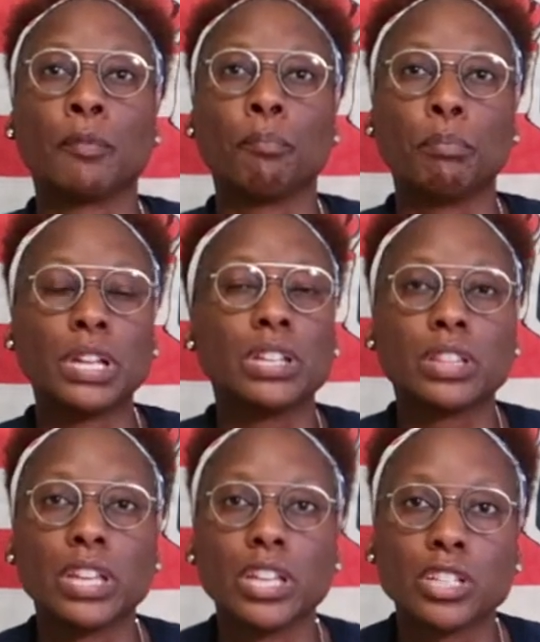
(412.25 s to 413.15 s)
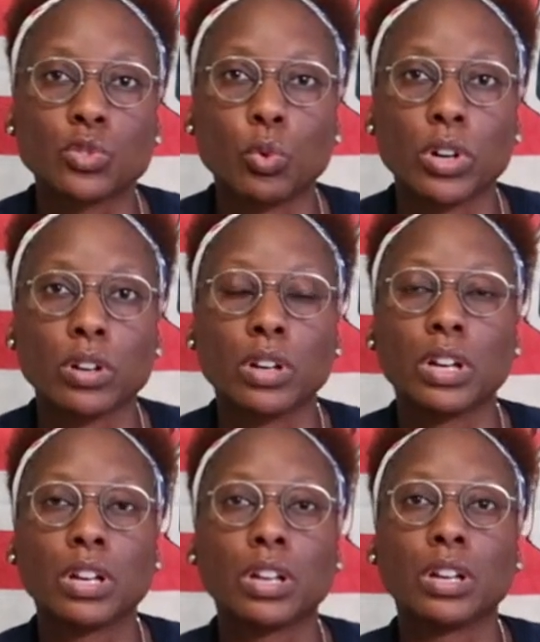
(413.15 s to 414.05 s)
Many things were
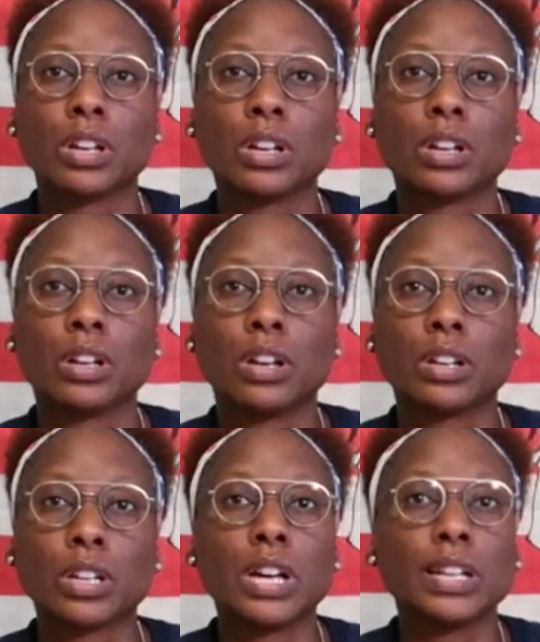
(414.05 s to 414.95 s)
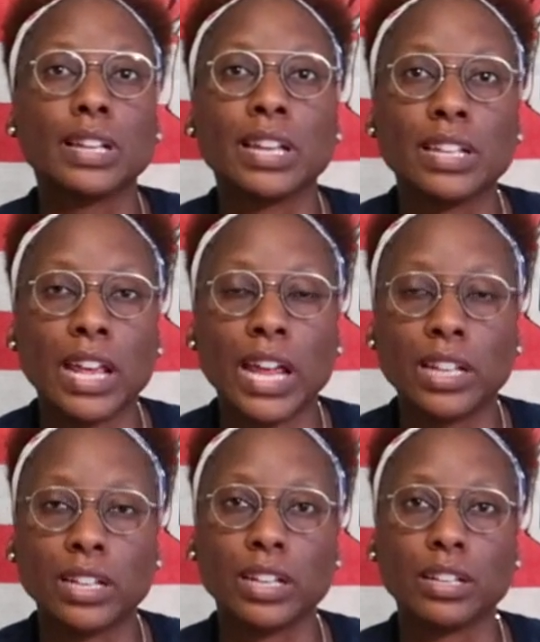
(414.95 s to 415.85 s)
cut and
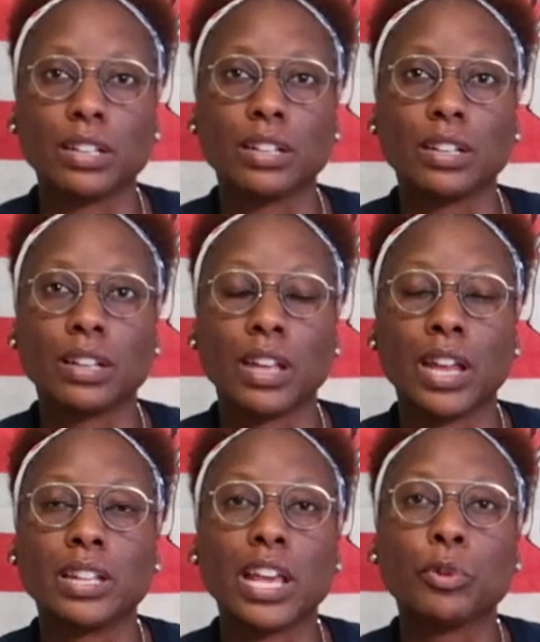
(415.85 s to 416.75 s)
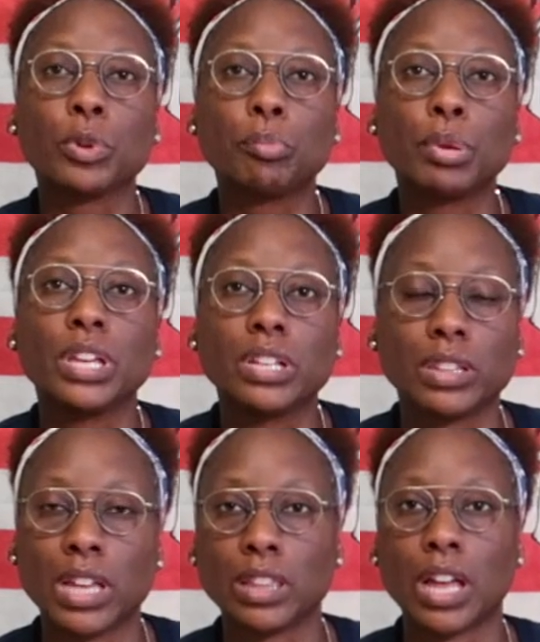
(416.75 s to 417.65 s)
edited, and they repeated
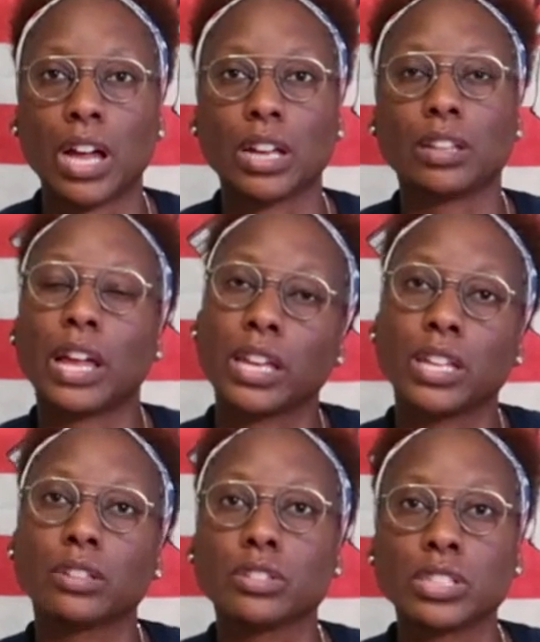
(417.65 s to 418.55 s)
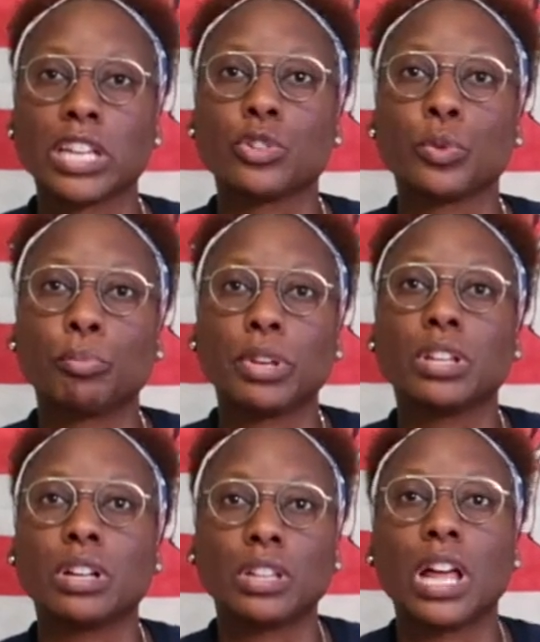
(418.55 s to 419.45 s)
that lie. Like Hitler said, you
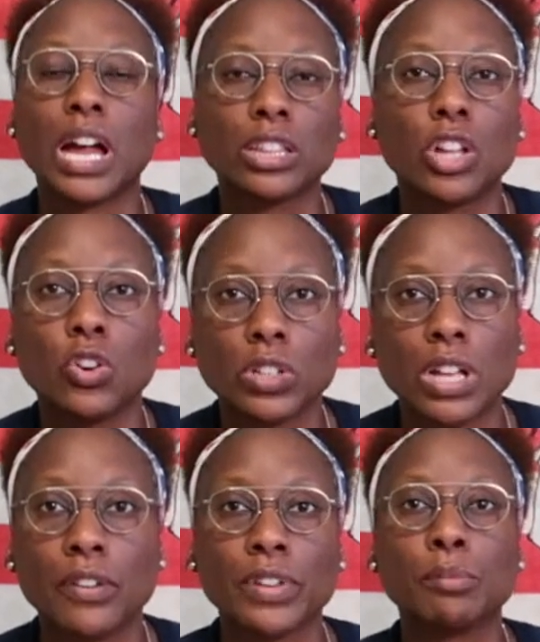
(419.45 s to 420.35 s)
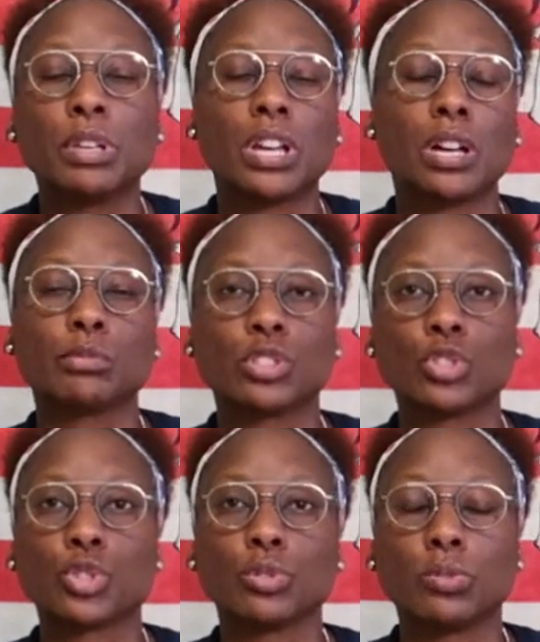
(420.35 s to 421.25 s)
repeat a lie long enough, it becomes the
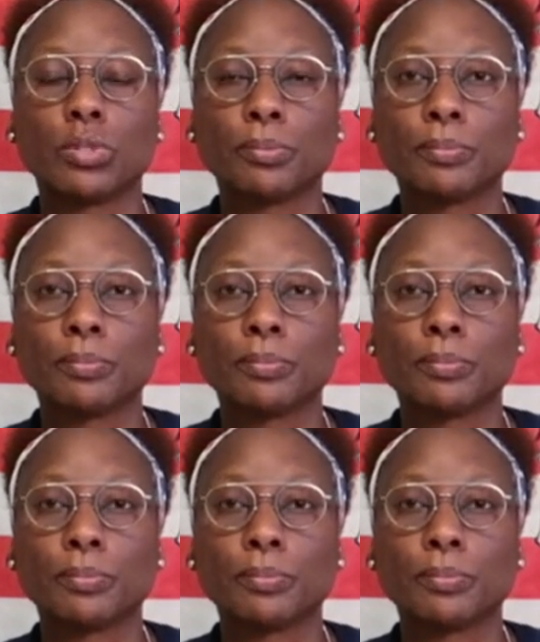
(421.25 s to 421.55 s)
truth.